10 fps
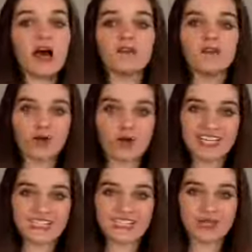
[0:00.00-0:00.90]
of
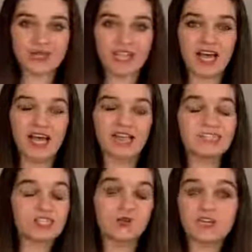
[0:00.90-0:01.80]
course,
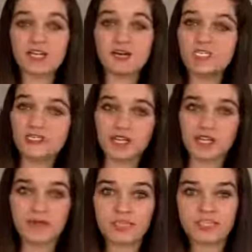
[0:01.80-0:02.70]
intuitive eating was
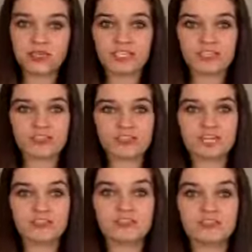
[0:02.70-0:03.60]
created by 2 registered
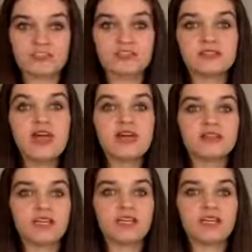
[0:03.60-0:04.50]
dietitians.
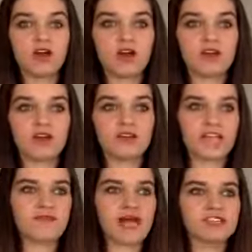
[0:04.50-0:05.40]
They
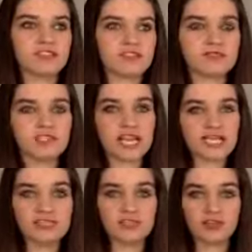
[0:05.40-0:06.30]
have Masters of
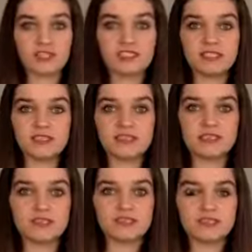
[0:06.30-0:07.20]
Science degrees
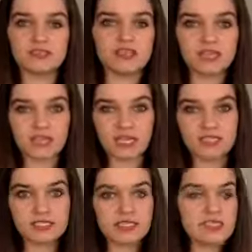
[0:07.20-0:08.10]
in nutrition science.